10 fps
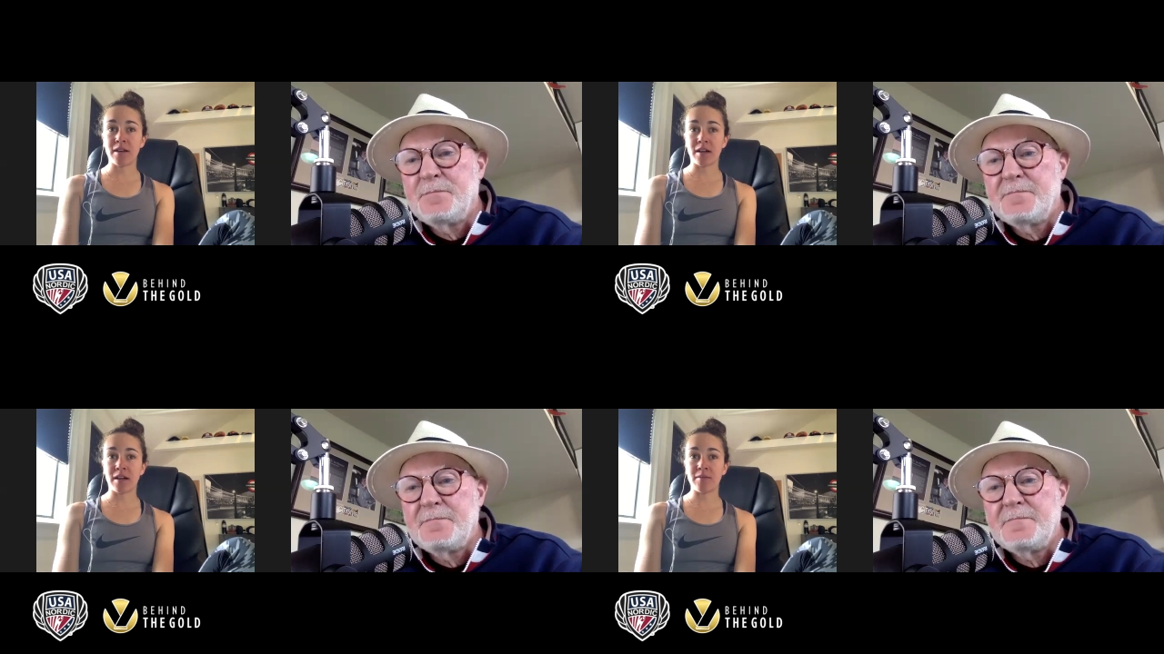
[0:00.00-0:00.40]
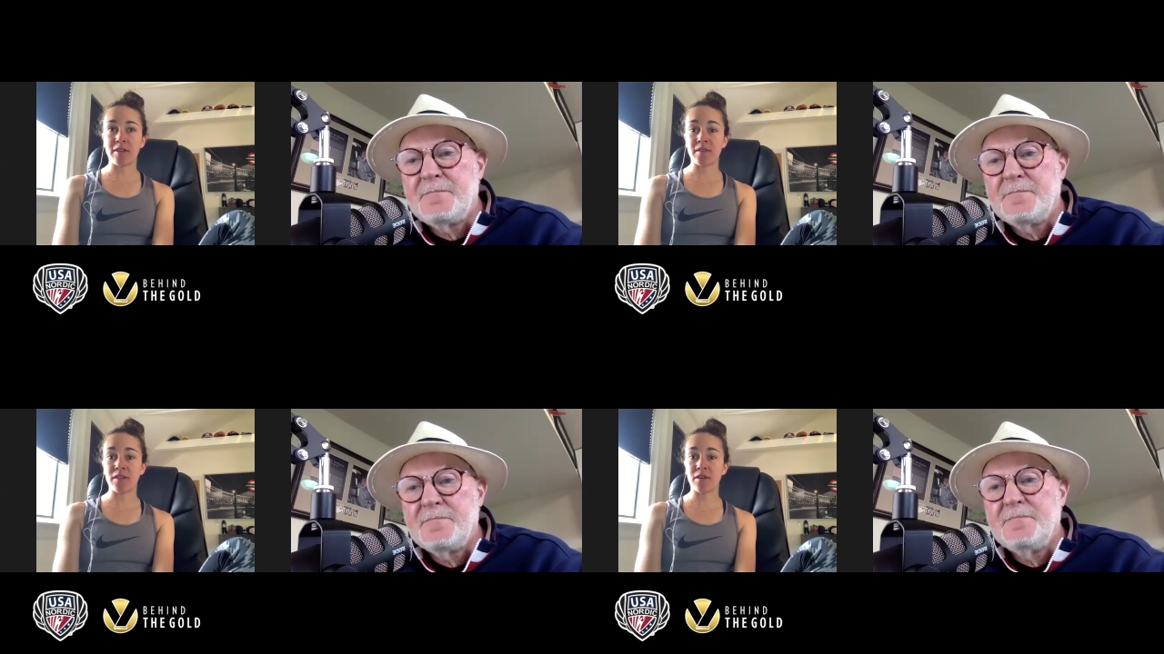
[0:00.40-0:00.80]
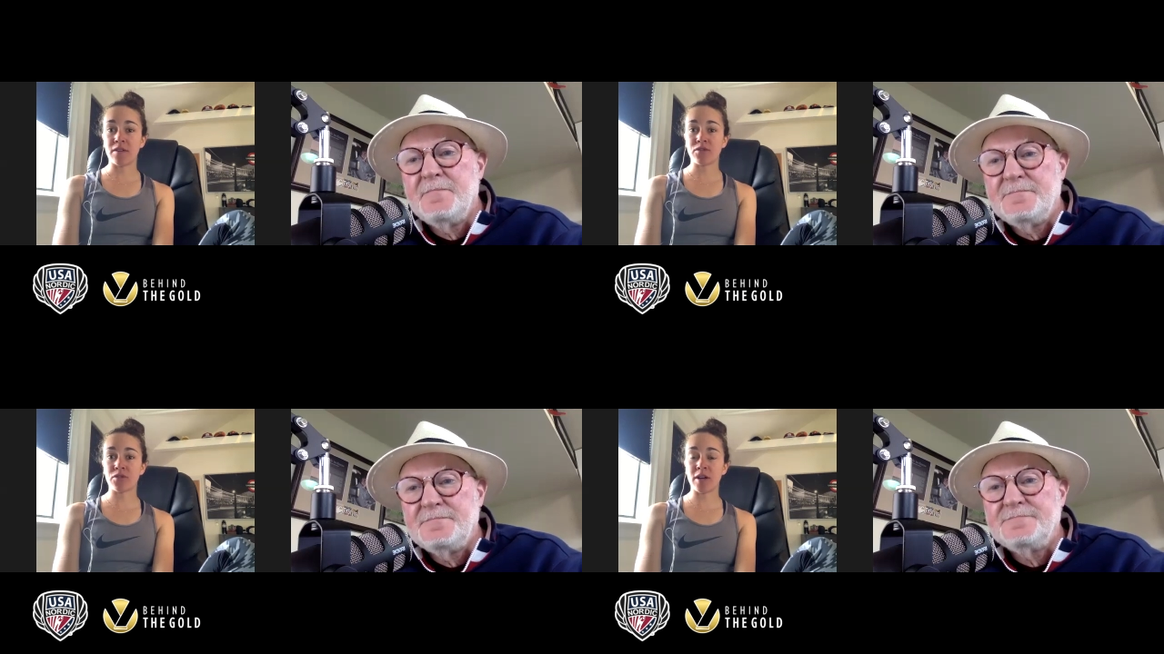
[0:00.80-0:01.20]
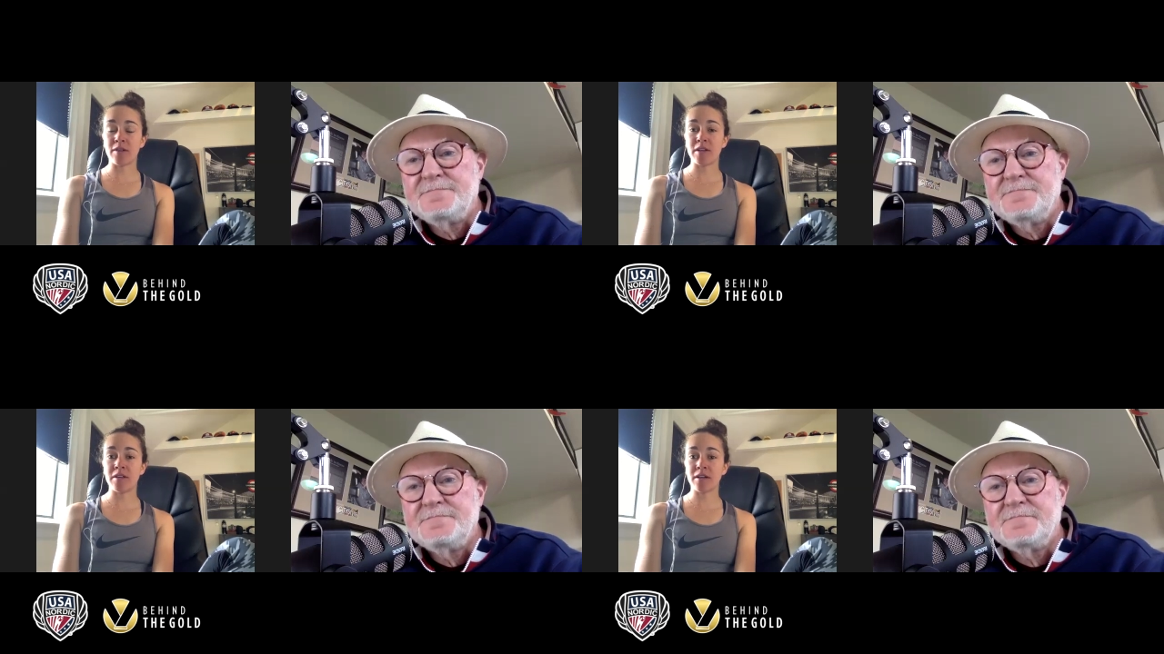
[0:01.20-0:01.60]
Speaker 1: um, even though I was quite a
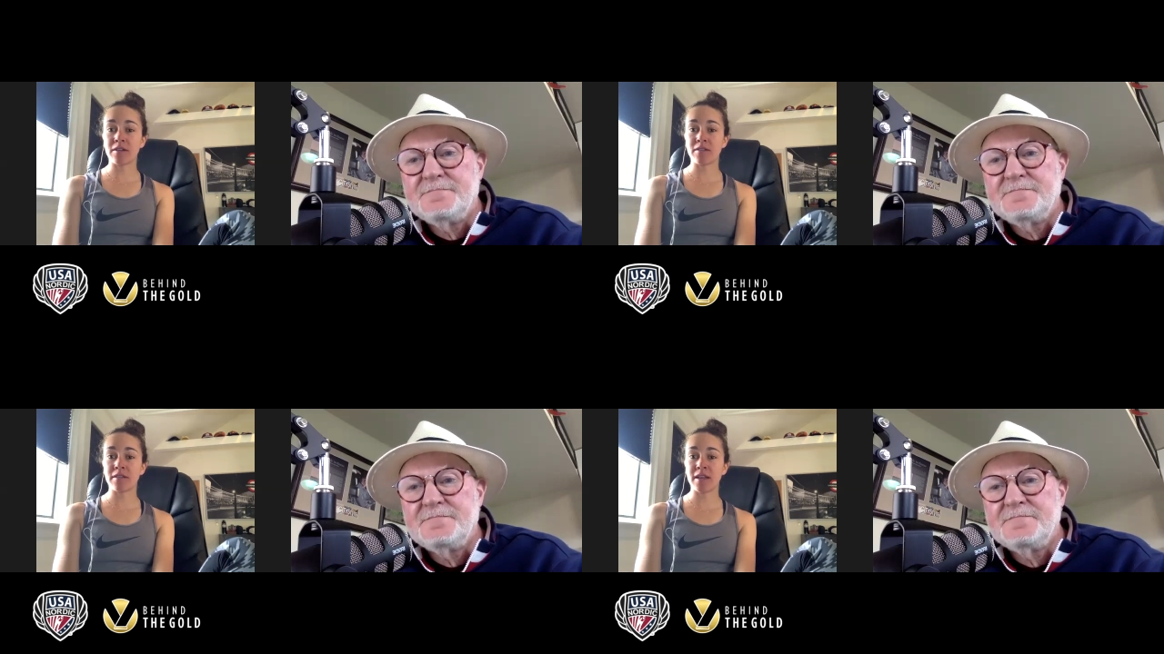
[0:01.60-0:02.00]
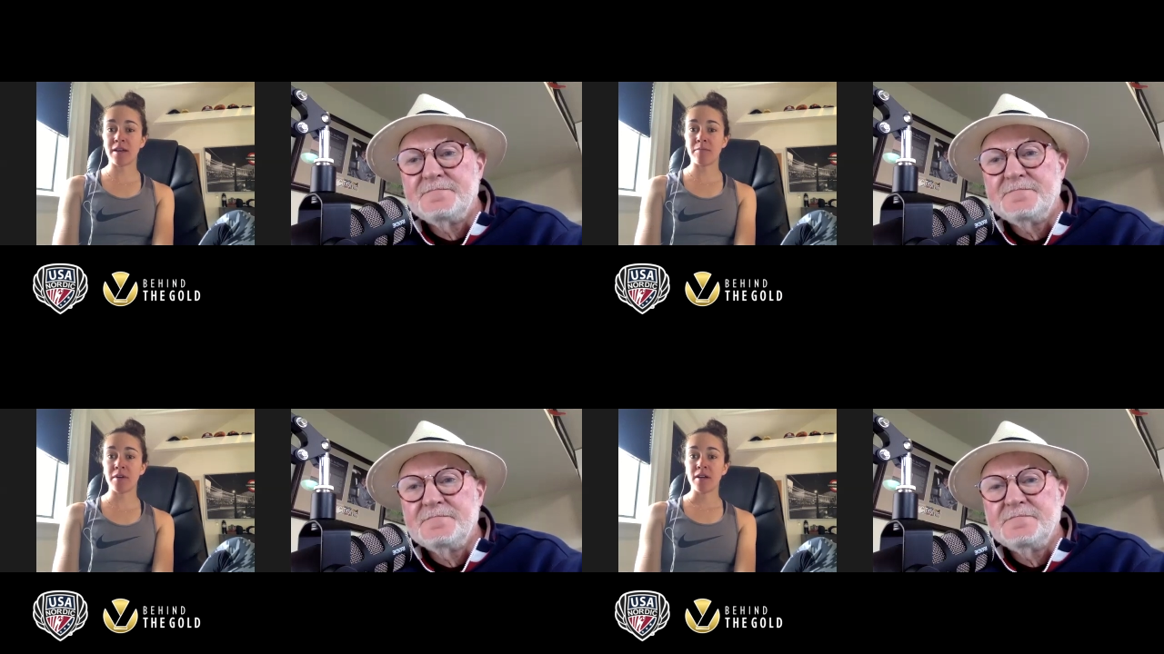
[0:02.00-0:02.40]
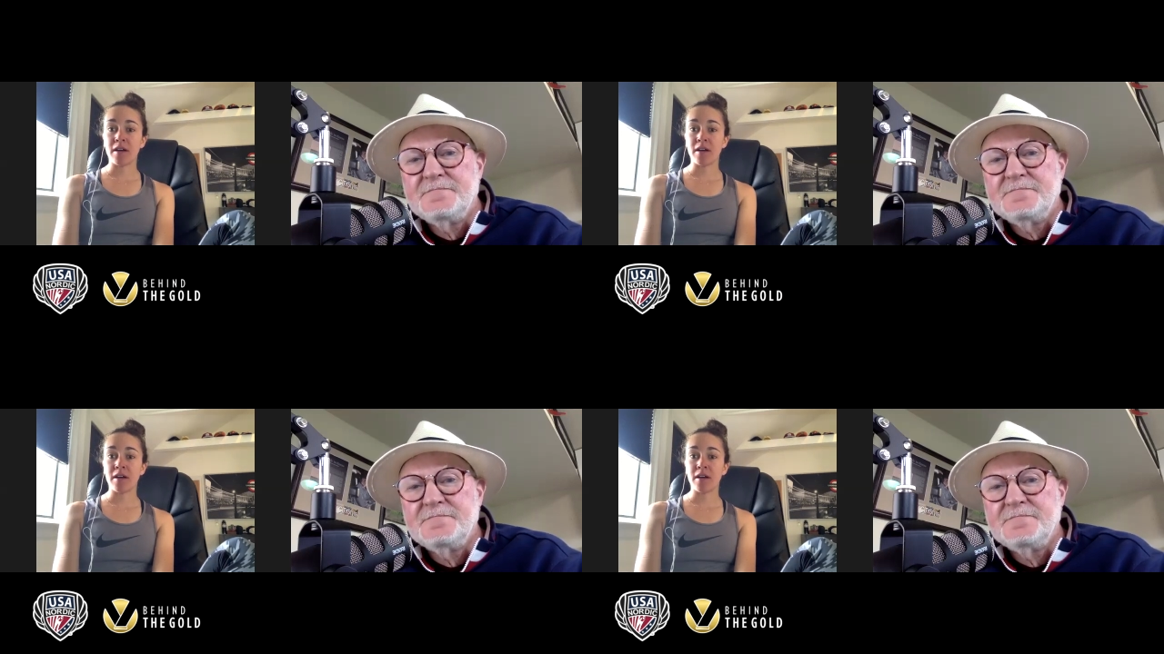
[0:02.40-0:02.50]
bit younger than them,